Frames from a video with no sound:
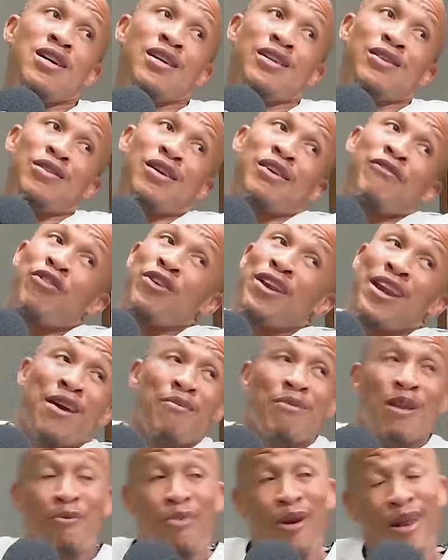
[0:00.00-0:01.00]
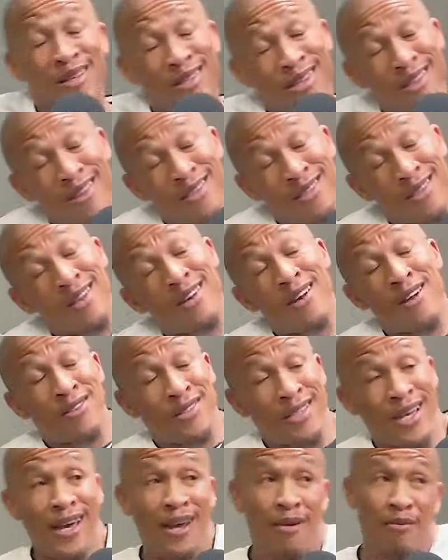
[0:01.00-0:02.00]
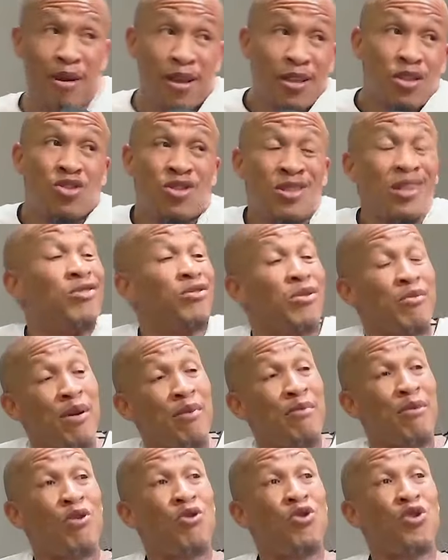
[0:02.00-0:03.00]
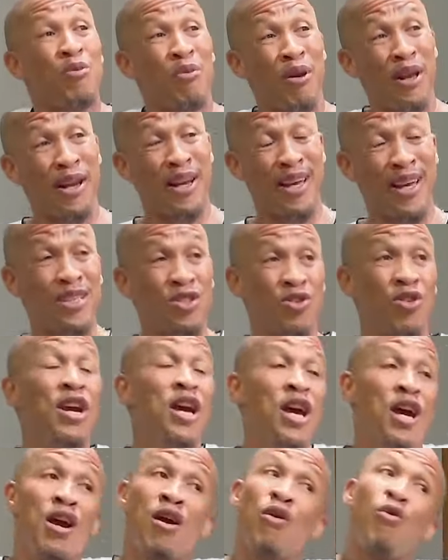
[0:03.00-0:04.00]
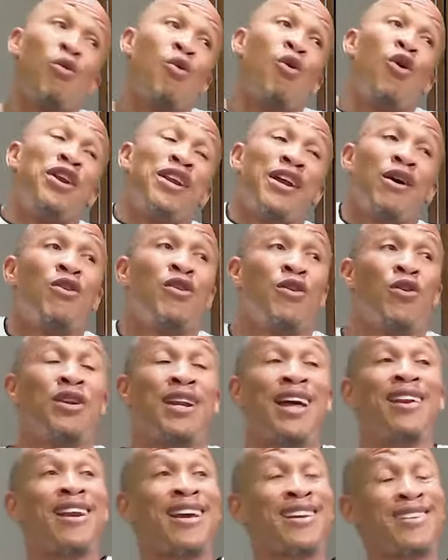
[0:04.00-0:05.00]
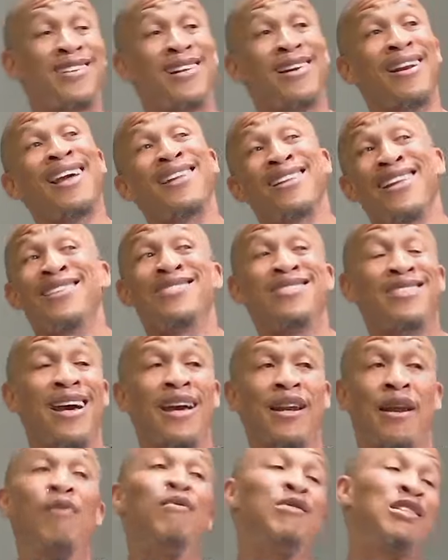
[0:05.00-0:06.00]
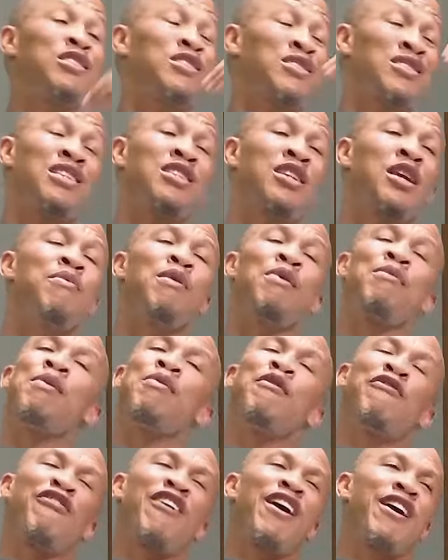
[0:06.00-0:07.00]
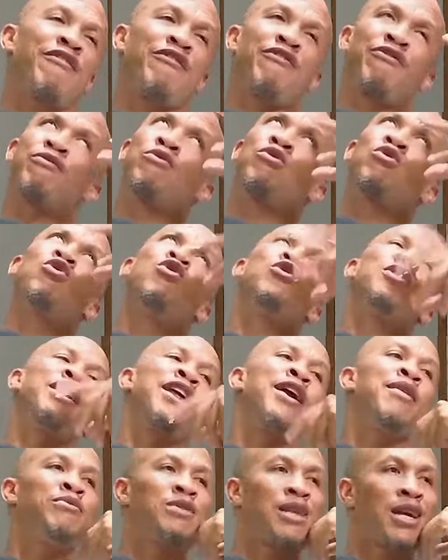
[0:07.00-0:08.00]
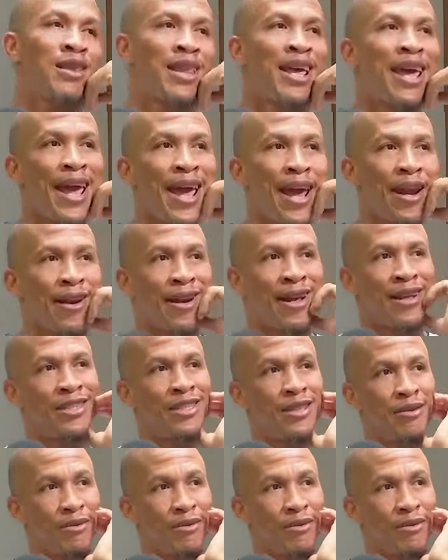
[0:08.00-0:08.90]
If you name the players that Sundowns had do you still remember who you played against? So on, the, on that right right hand side, uh, just, just had, give me maybe five good names that they had in that team.